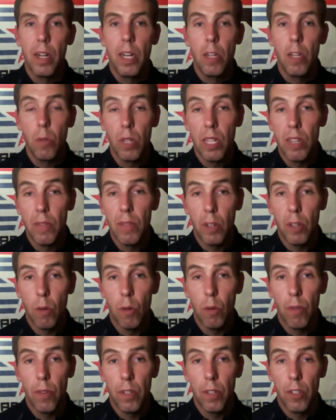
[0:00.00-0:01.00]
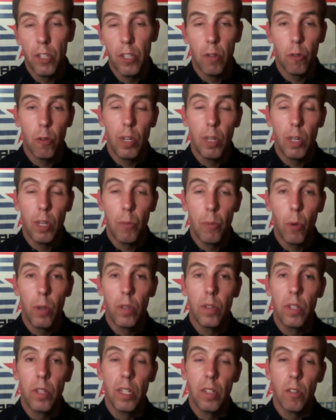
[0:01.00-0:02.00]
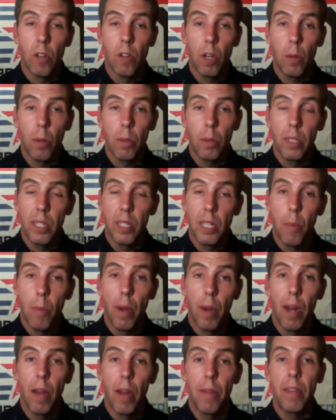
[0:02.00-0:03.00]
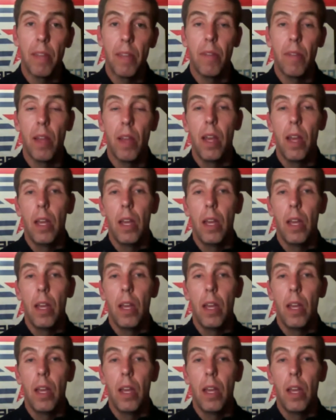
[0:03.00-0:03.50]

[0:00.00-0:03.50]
We can even go over to the general training boards and talk with the team about how they've